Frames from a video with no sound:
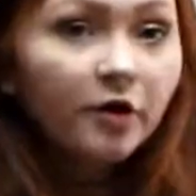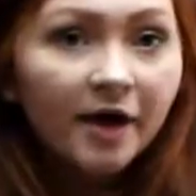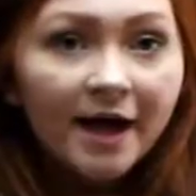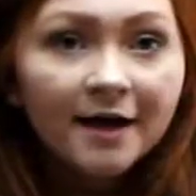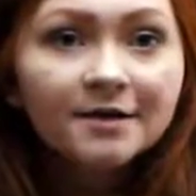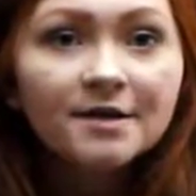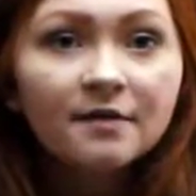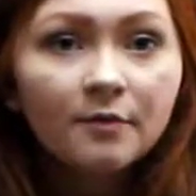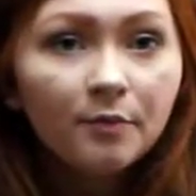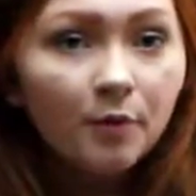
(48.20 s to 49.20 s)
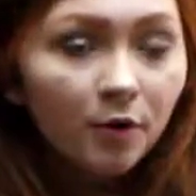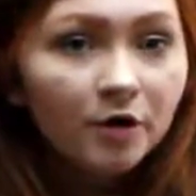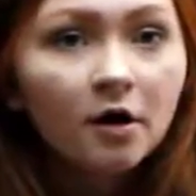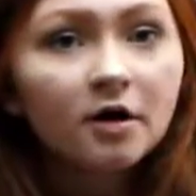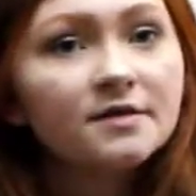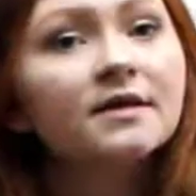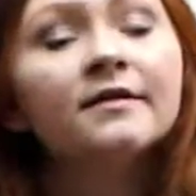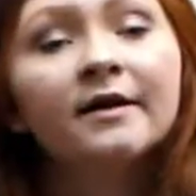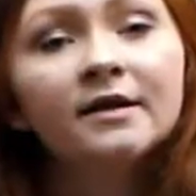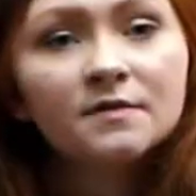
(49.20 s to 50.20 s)
your hands and the board are as
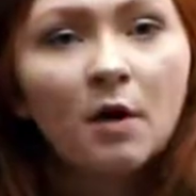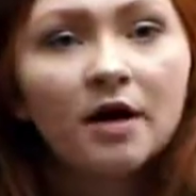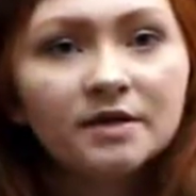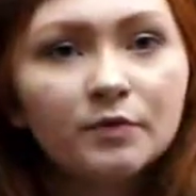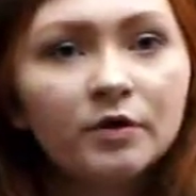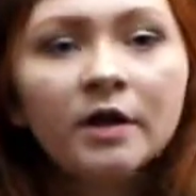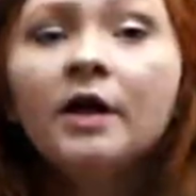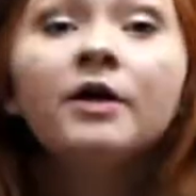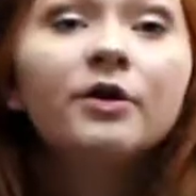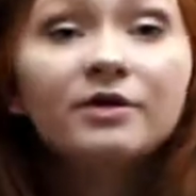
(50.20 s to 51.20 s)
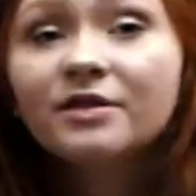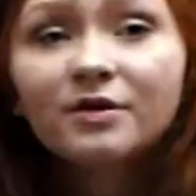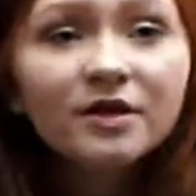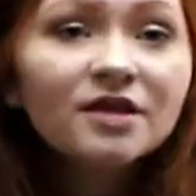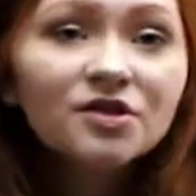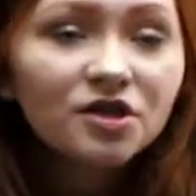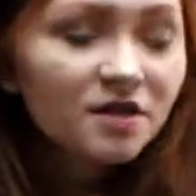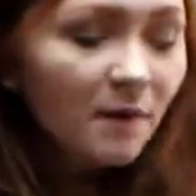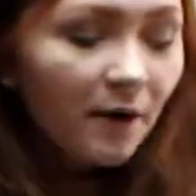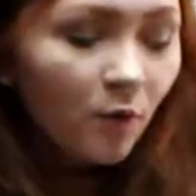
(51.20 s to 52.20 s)
clean as possible. You can do this
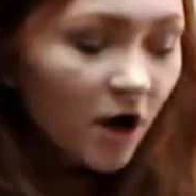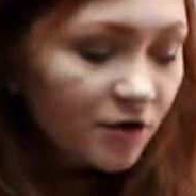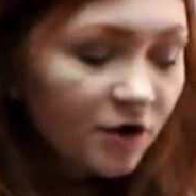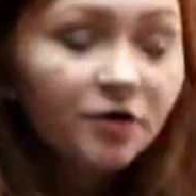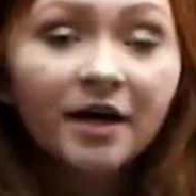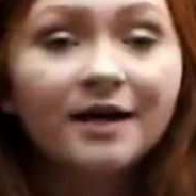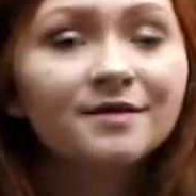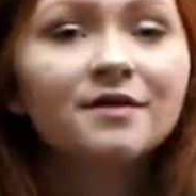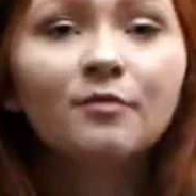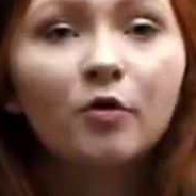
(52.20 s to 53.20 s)
just by washing your hands and the